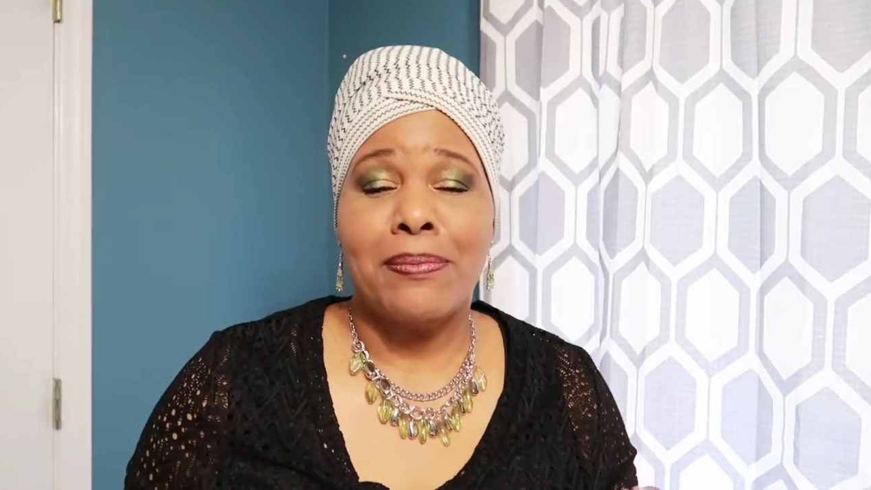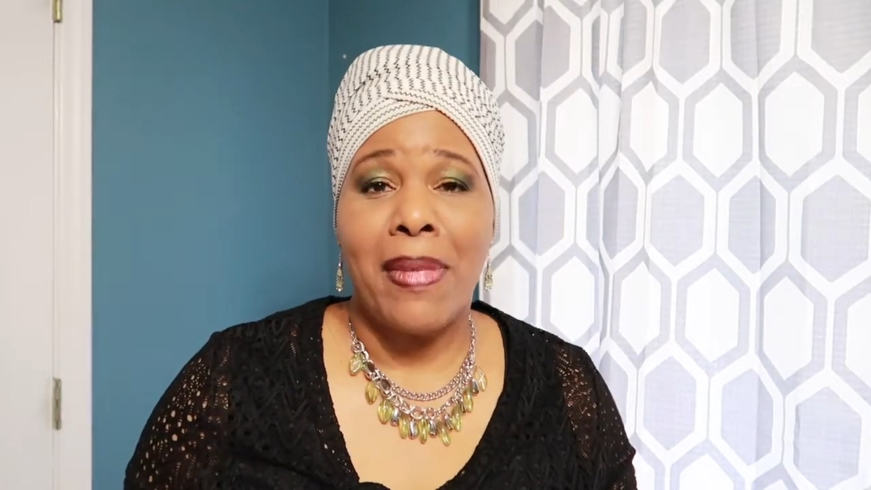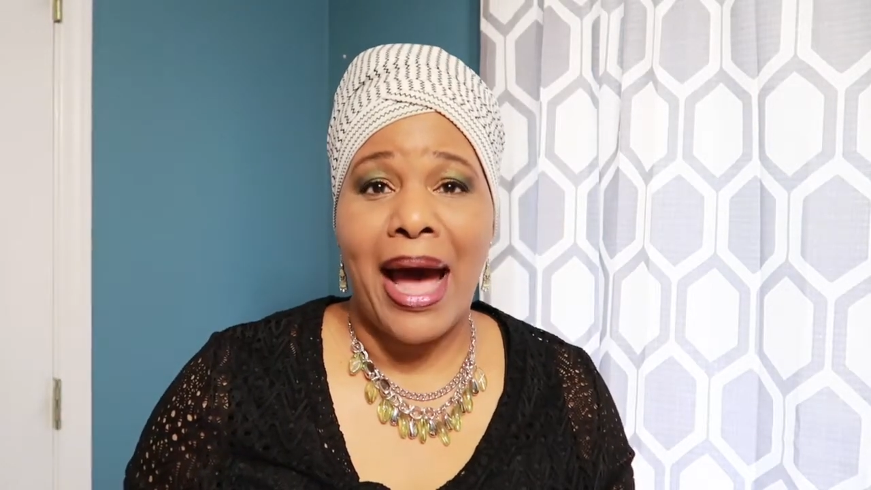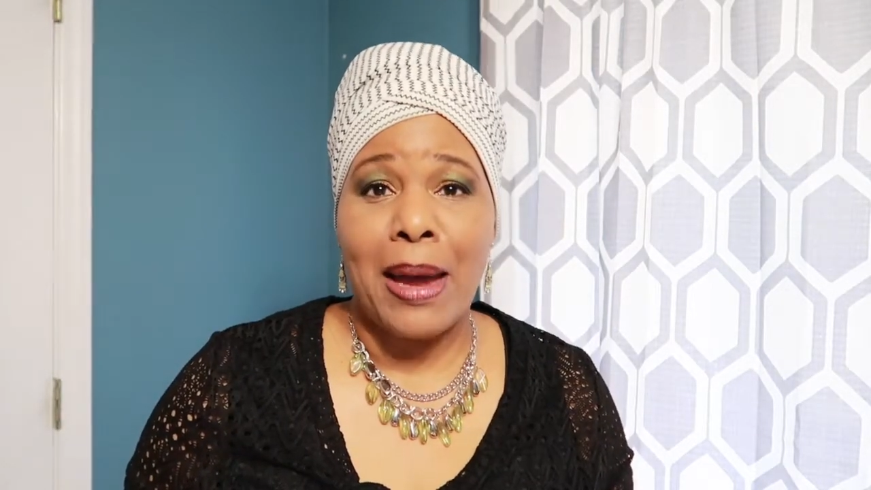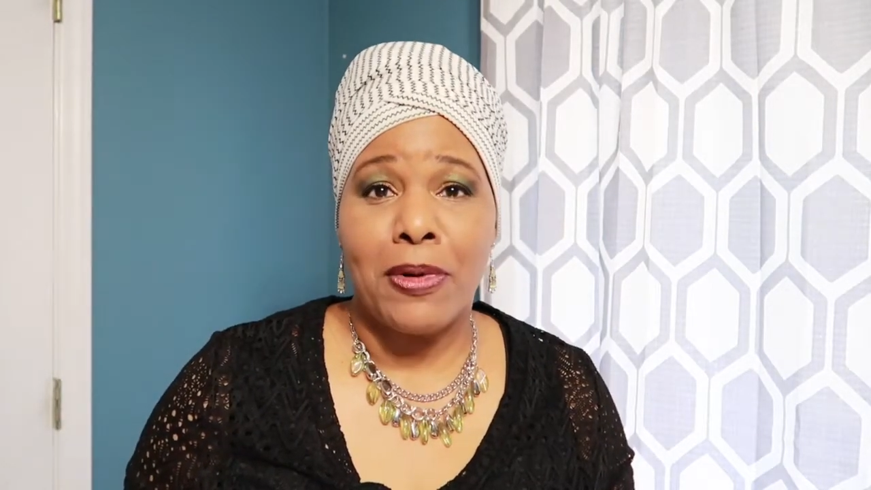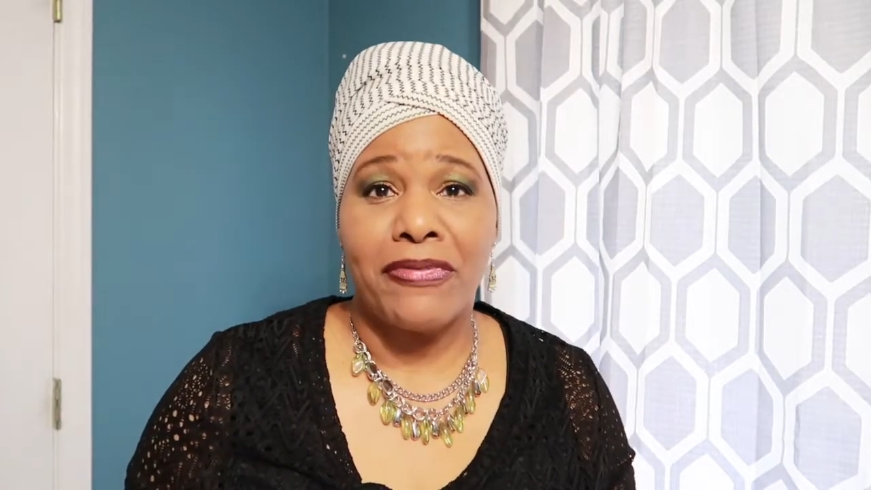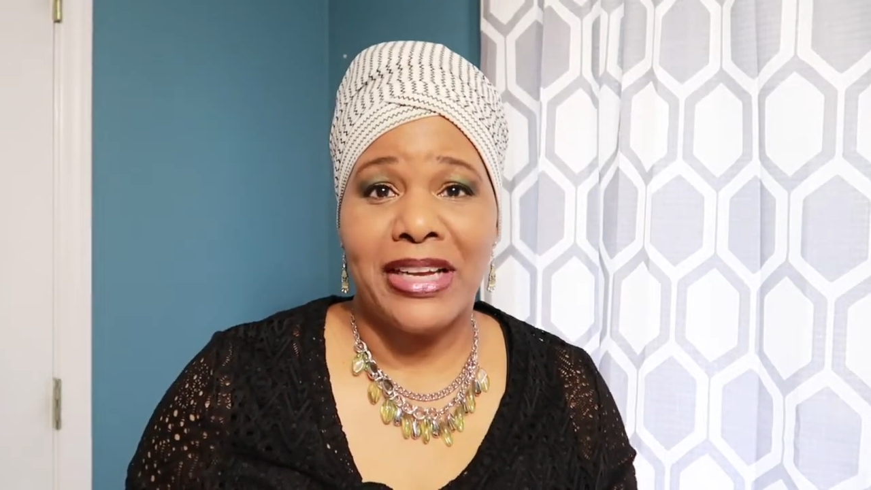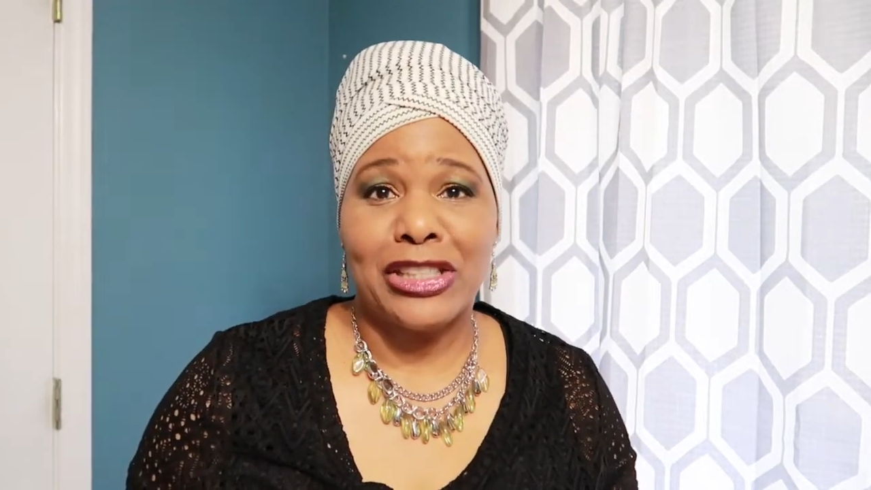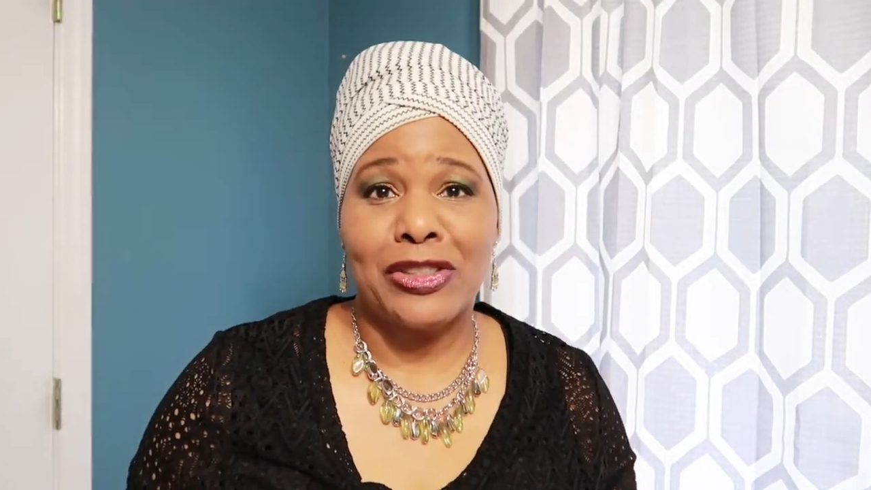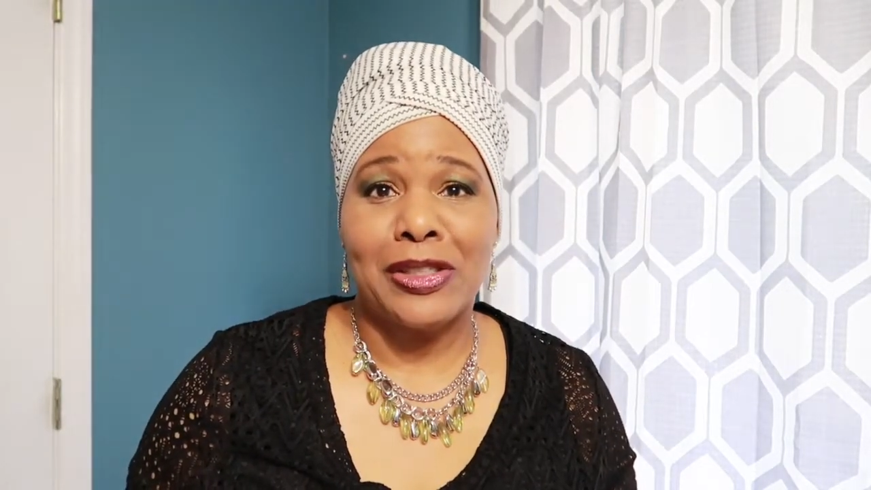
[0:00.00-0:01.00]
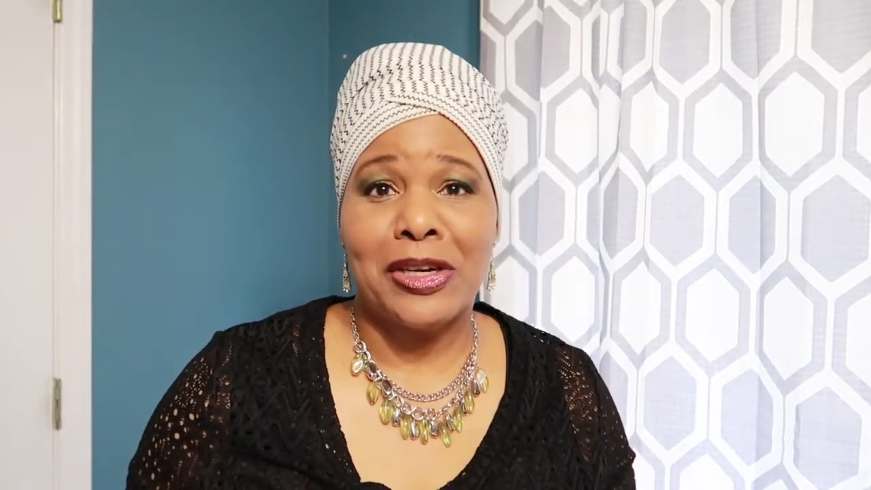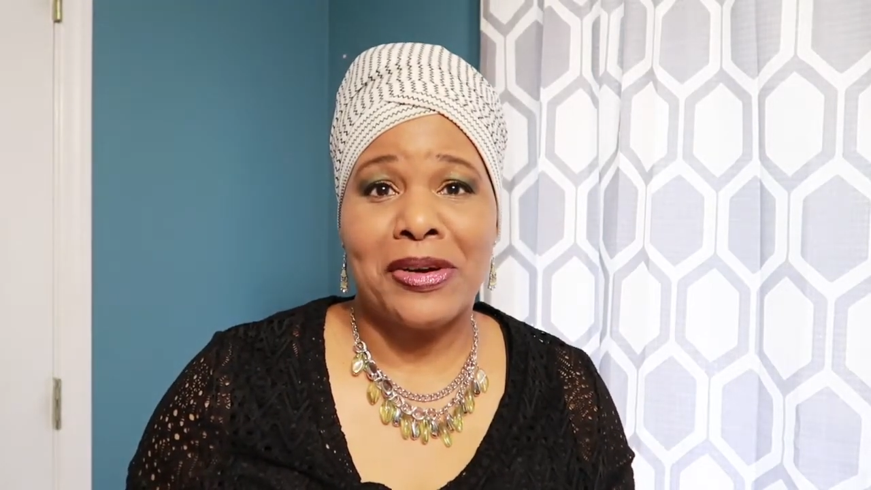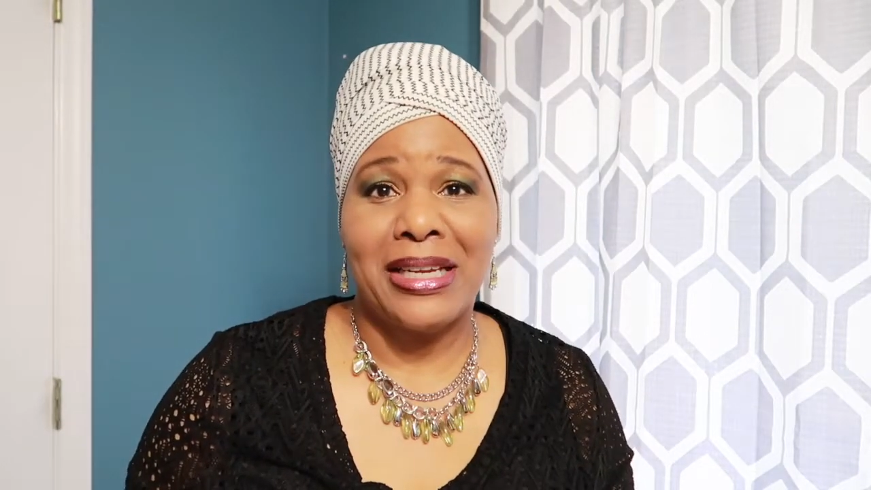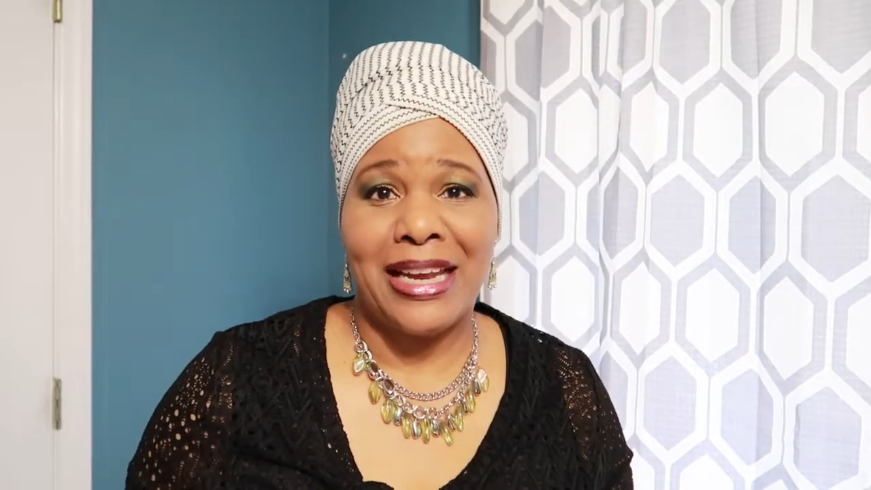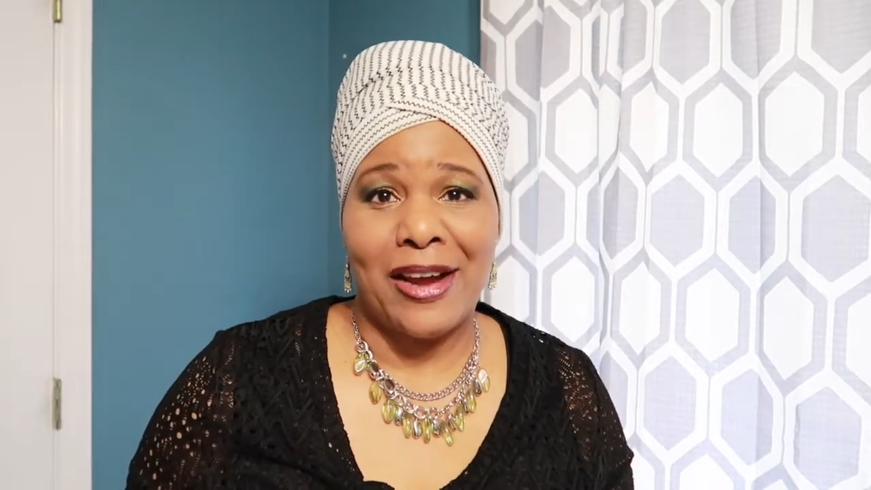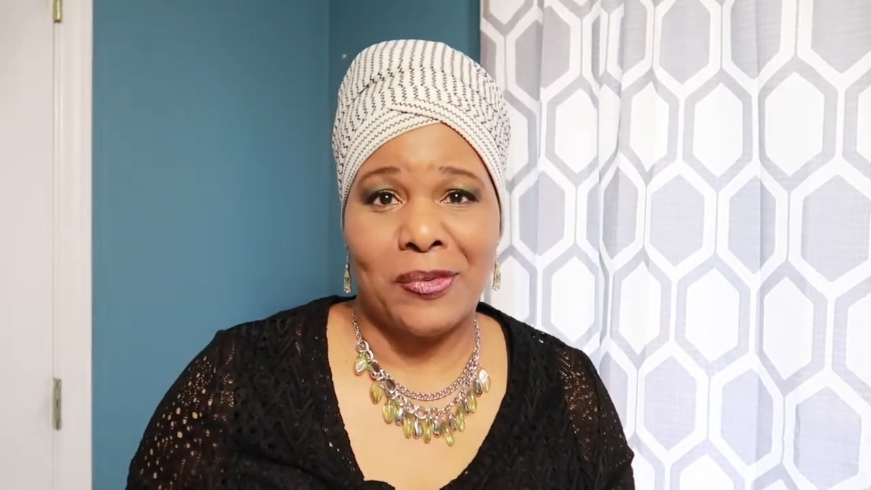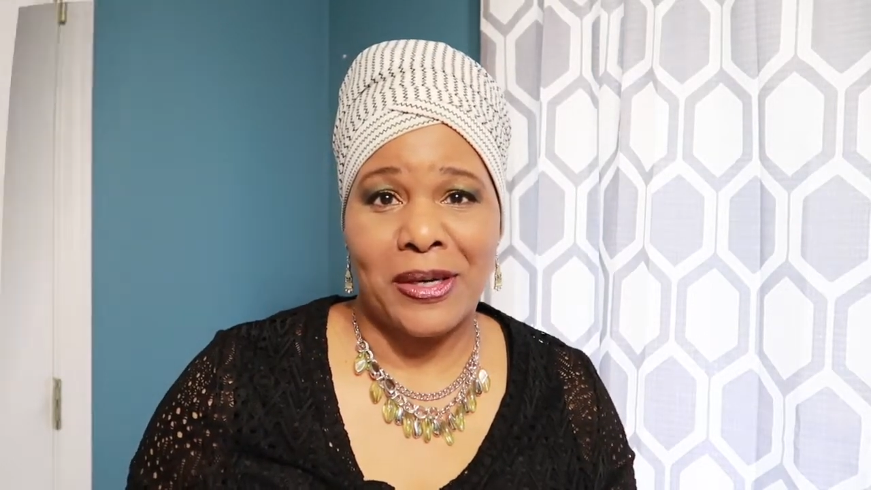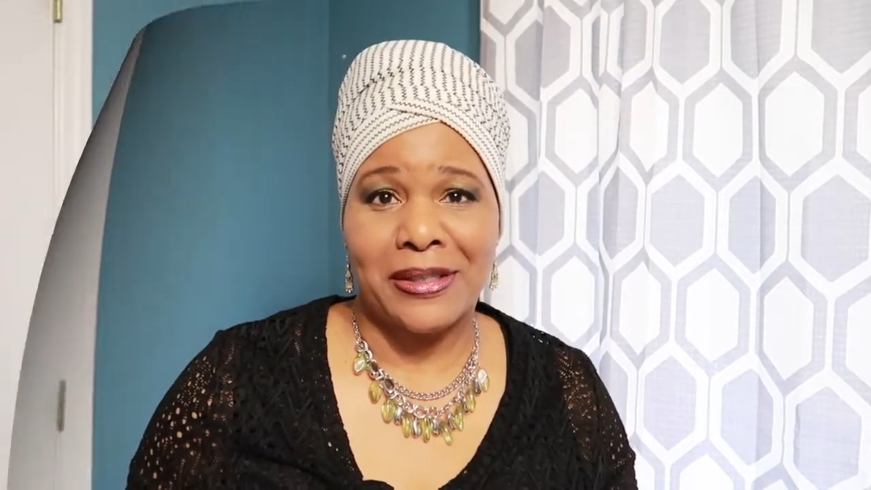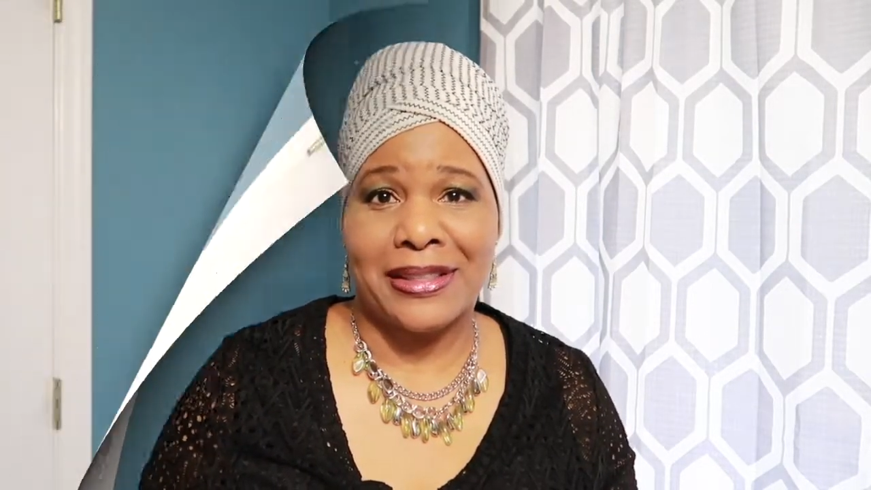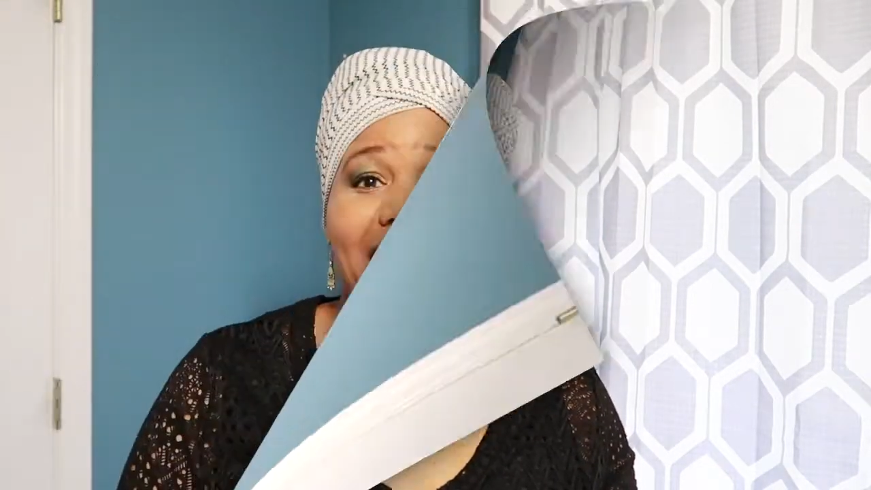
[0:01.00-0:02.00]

my professional learning network.